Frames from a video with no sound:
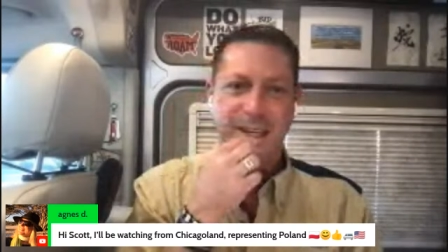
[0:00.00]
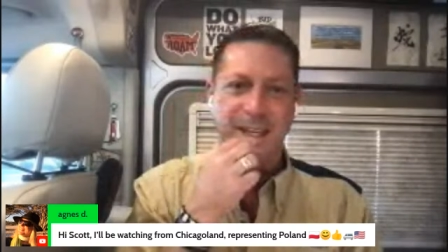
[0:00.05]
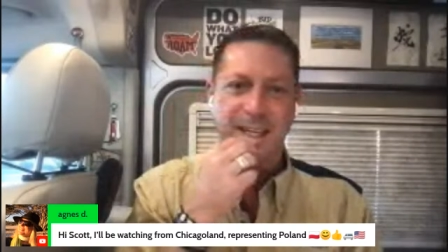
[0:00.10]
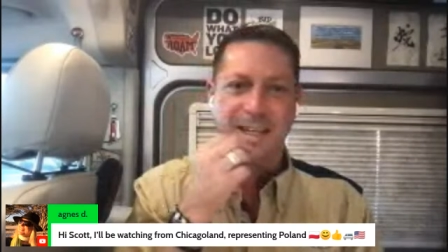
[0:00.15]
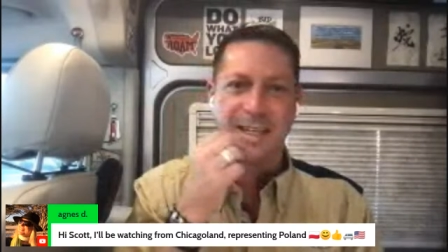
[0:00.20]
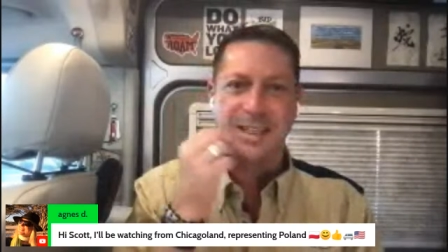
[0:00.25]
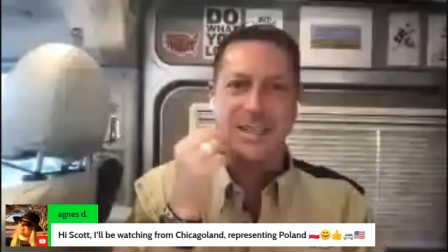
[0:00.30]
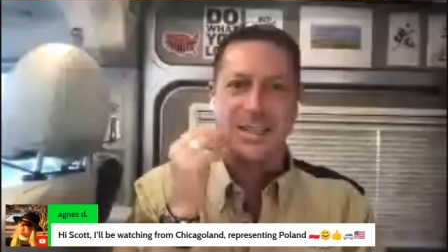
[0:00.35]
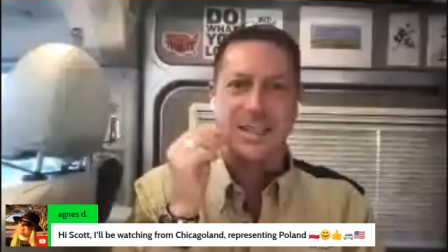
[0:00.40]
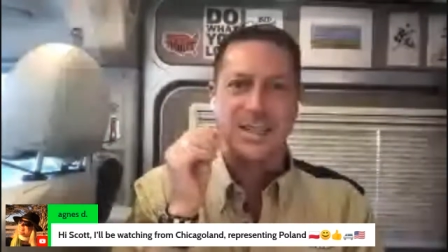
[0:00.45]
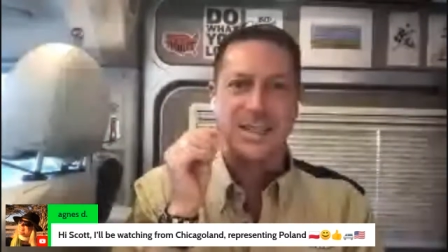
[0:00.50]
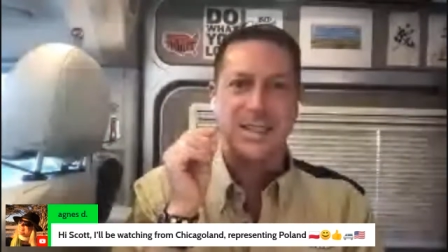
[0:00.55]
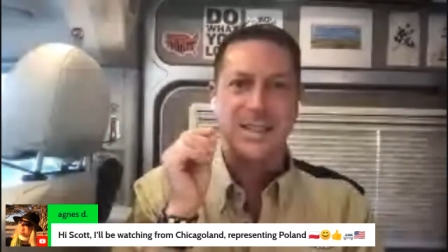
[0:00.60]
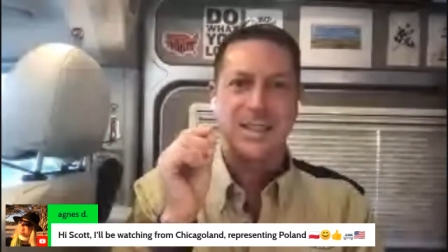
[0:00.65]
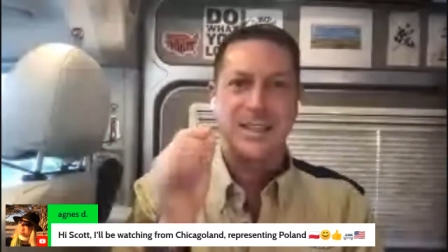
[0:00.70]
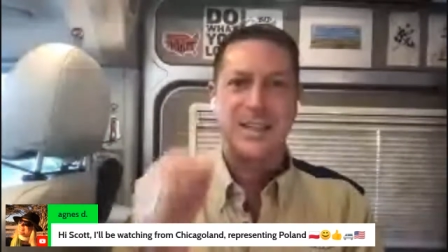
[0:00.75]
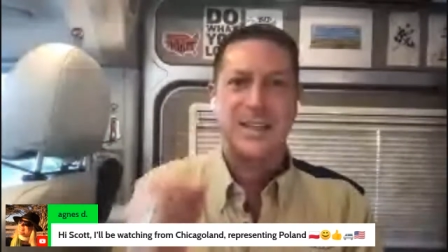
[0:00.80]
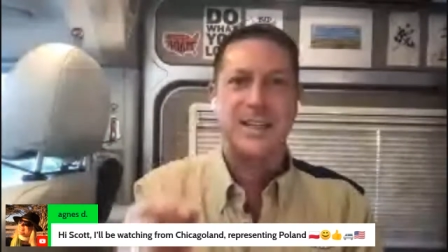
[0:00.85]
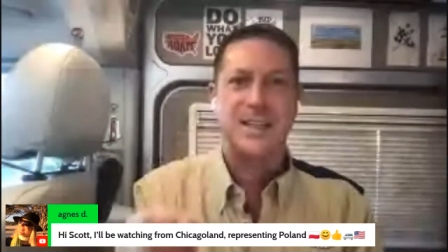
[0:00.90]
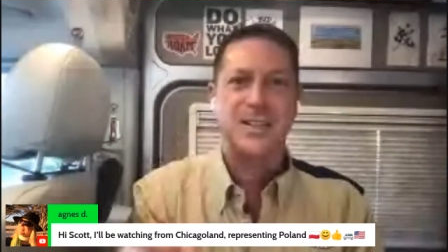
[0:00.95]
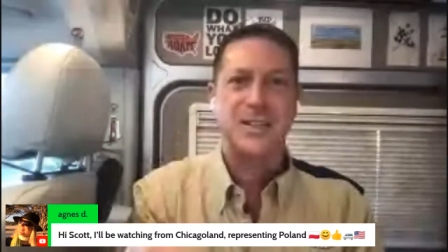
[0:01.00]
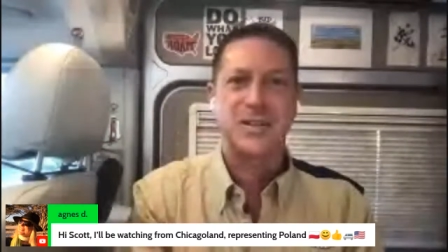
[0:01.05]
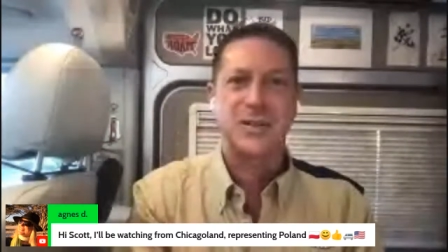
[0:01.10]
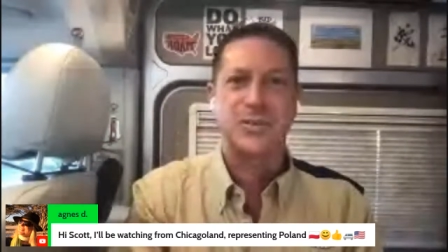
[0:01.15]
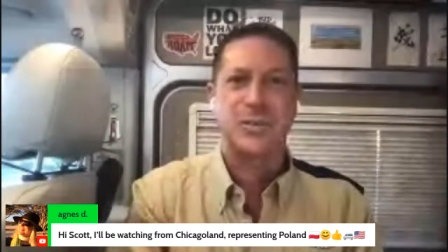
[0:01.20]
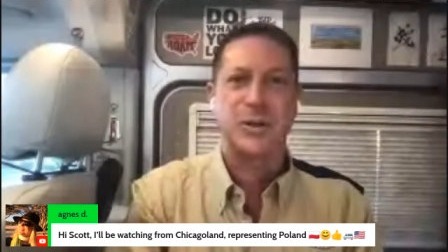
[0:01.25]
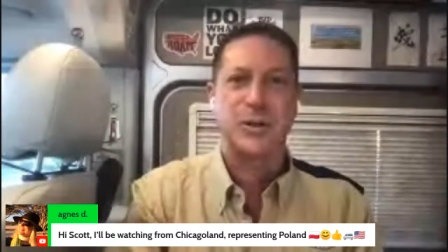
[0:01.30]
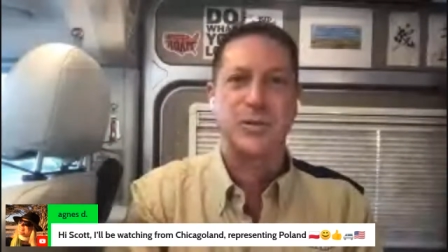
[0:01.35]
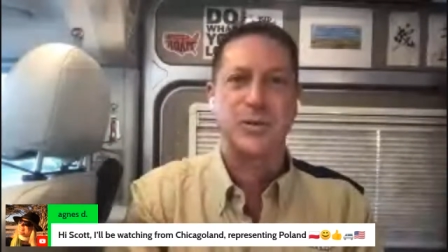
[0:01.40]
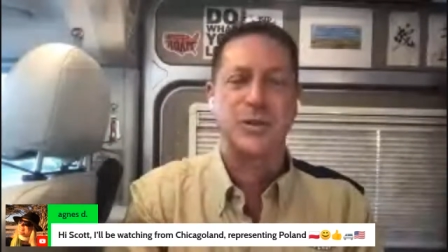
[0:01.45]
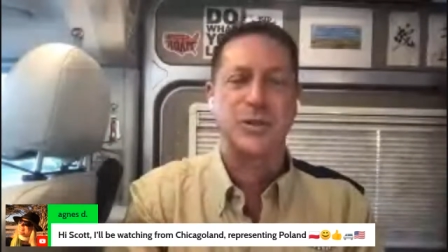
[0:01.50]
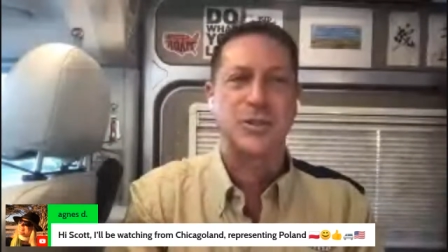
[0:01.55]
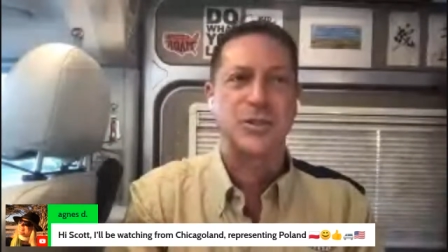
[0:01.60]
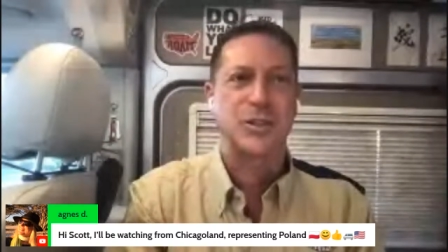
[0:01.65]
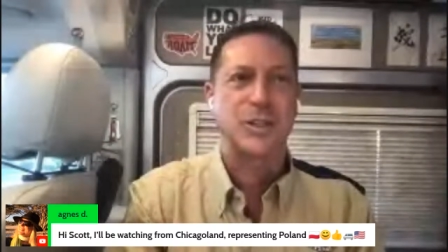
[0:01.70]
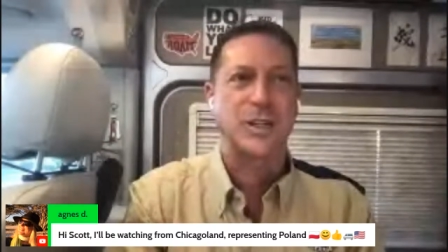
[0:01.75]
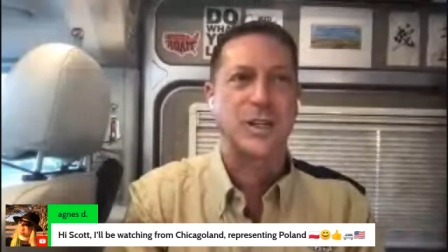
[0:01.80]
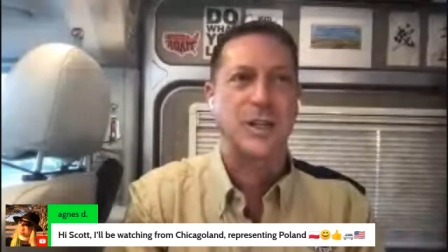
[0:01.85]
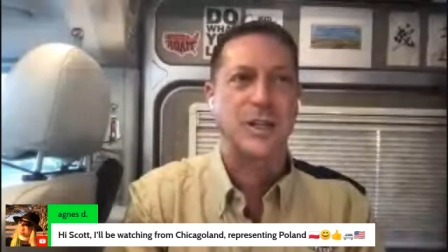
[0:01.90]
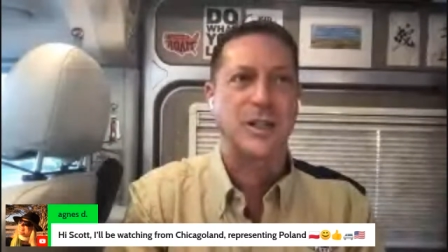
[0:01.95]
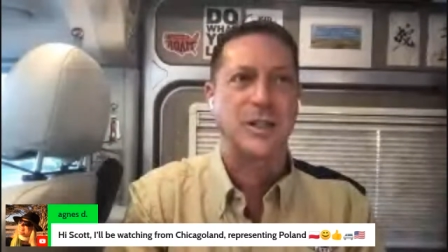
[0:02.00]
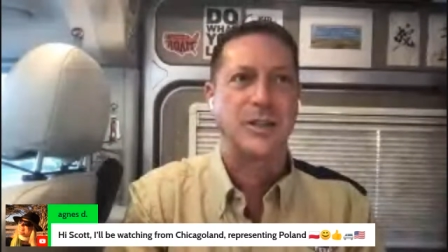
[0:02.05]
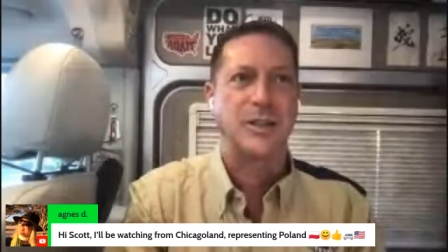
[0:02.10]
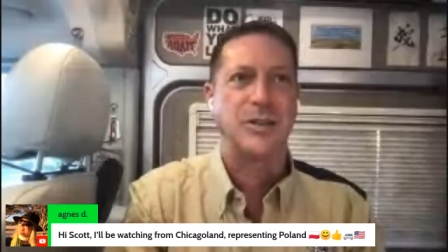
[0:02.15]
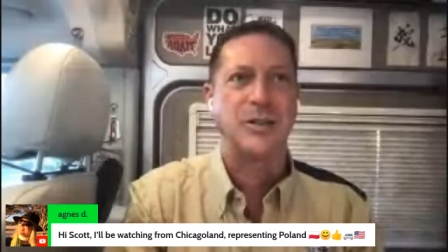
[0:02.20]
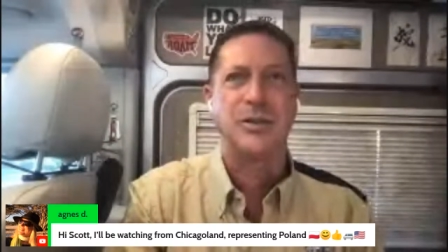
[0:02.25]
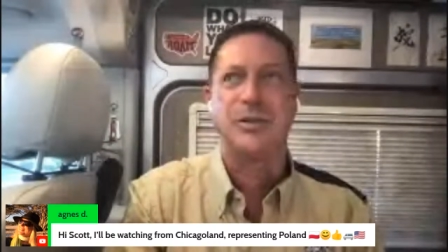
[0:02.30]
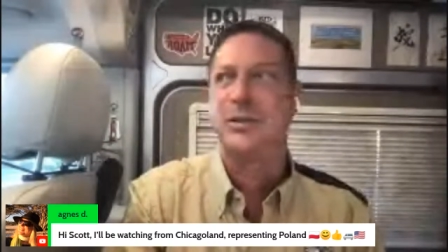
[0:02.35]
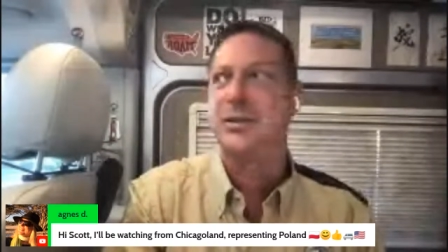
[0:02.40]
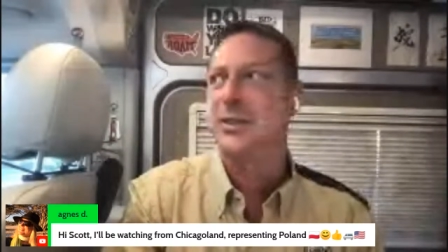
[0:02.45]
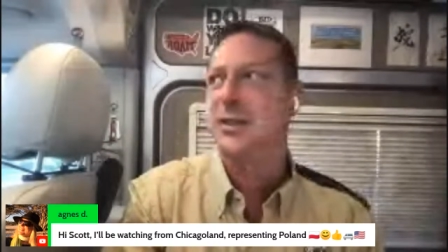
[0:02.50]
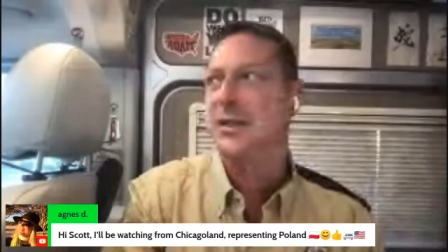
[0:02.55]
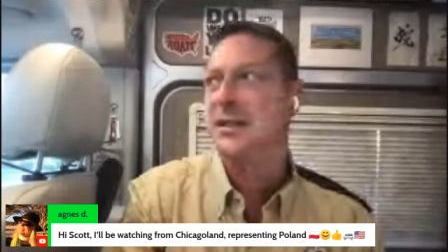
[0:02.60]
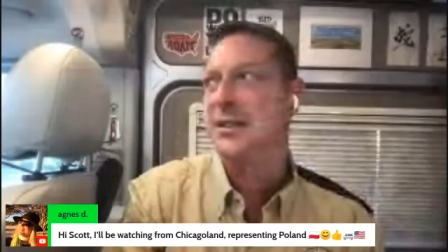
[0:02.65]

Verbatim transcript: in suburban Chicago.